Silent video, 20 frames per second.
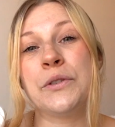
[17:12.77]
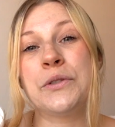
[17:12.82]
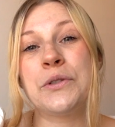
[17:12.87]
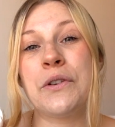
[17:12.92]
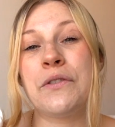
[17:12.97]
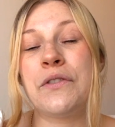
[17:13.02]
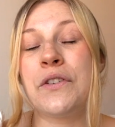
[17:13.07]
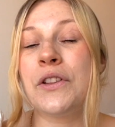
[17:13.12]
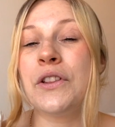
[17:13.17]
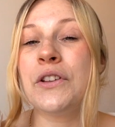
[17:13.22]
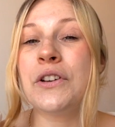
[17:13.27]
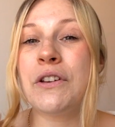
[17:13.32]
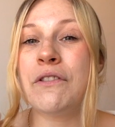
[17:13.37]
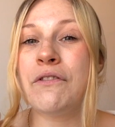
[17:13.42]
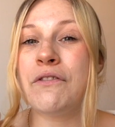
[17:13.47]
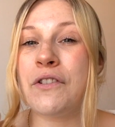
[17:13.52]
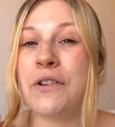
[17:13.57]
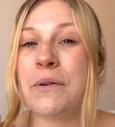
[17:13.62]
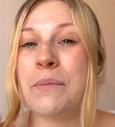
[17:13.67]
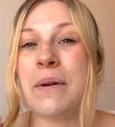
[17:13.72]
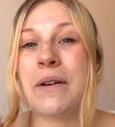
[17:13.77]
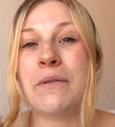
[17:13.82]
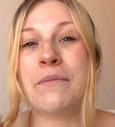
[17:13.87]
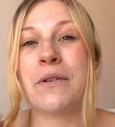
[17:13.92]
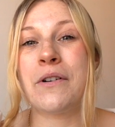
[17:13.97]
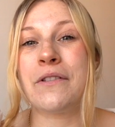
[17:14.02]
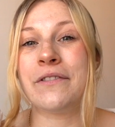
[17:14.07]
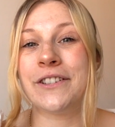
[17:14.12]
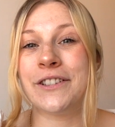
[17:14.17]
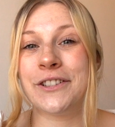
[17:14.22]
So if you're looking for a bit
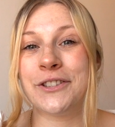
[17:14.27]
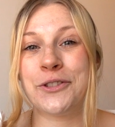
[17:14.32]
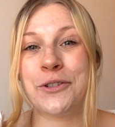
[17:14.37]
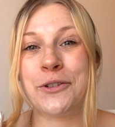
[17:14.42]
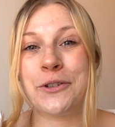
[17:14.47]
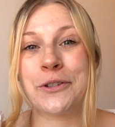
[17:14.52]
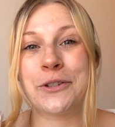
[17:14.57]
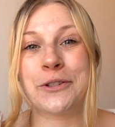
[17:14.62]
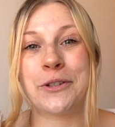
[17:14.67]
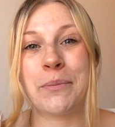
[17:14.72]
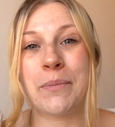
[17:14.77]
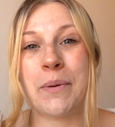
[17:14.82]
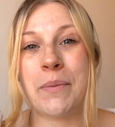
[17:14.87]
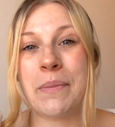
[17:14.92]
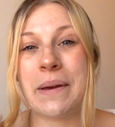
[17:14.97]
more of a showstopper